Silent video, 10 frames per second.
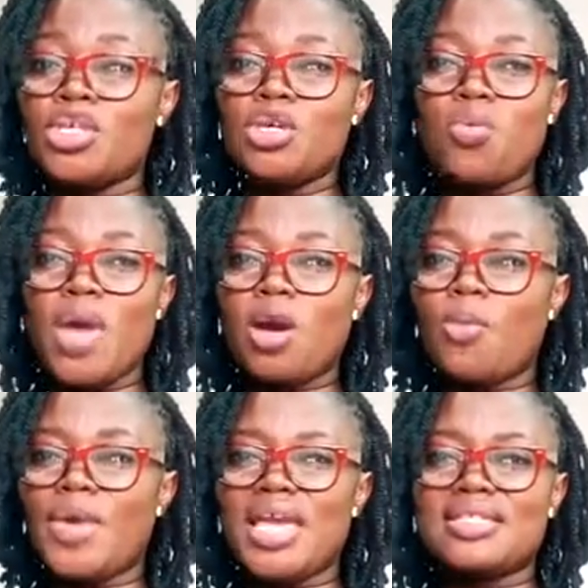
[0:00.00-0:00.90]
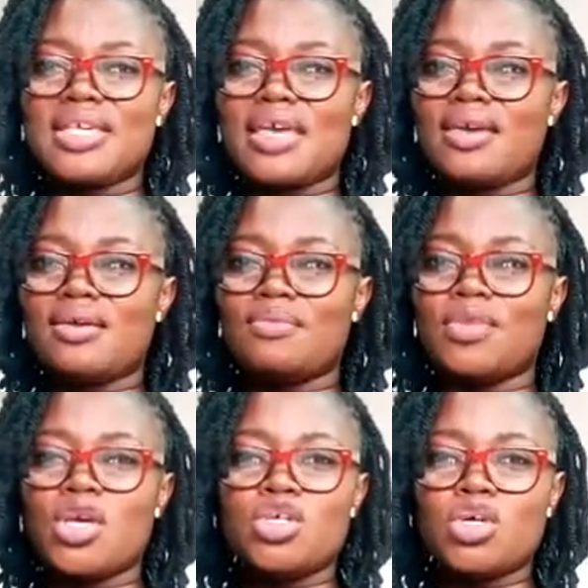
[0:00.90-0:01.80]
You wake up 8 a.m.,
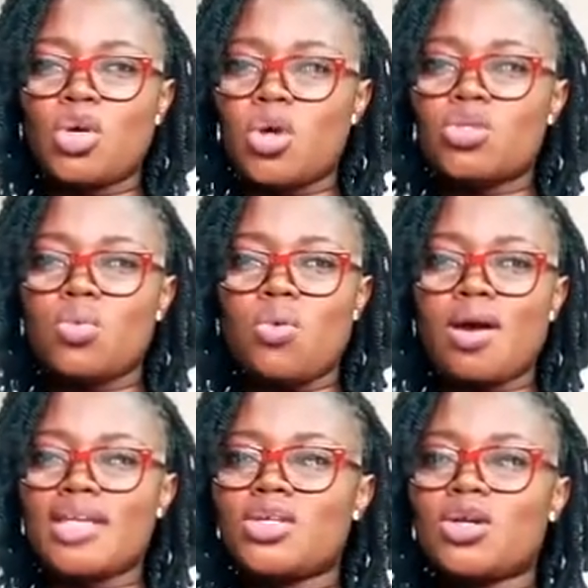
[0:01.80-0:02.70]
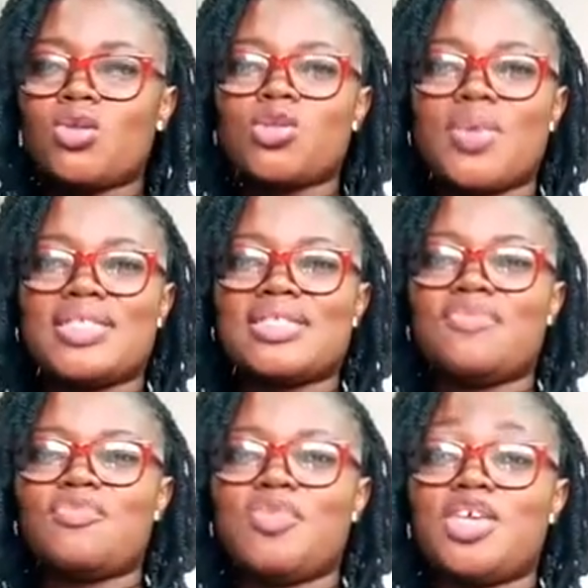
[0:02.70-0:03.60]
you go to work and you close by 7
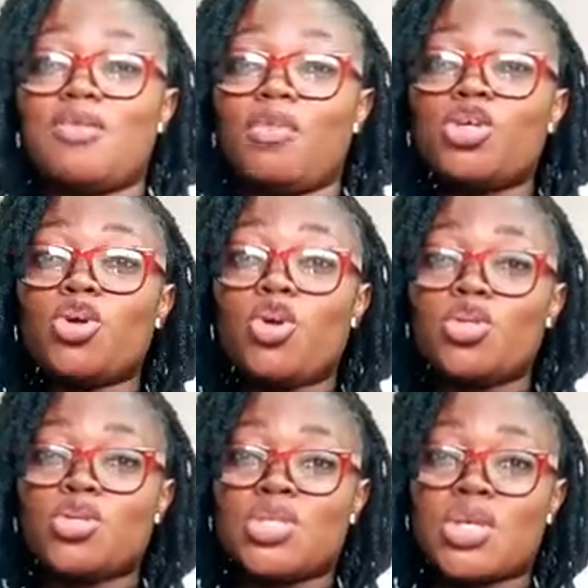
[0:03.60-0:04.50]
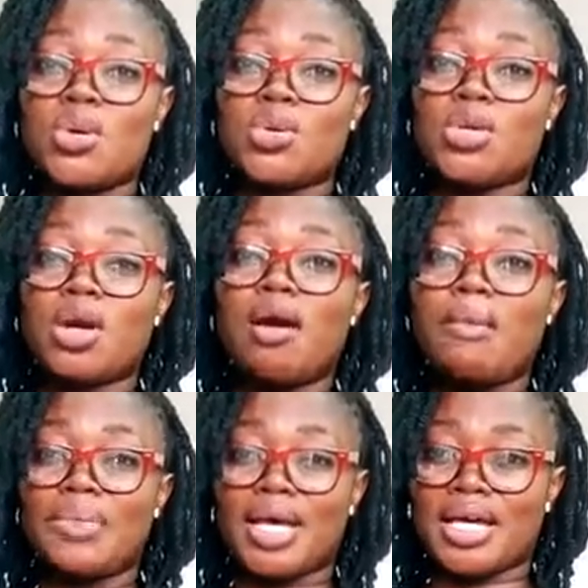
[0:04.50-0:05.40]
p.m., or you go to school, you
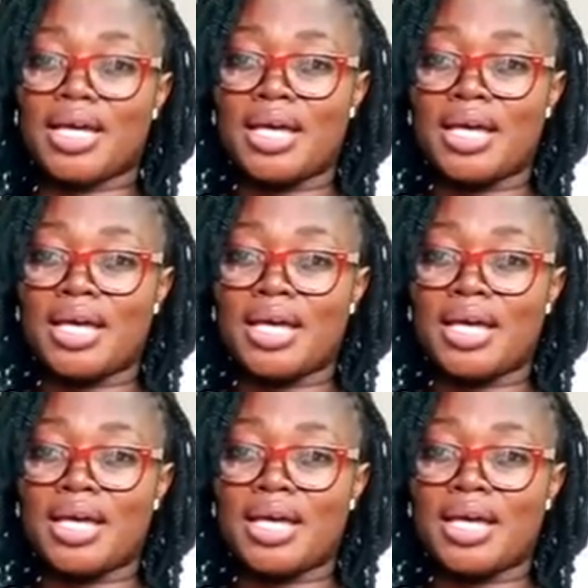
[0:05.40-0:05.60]
come back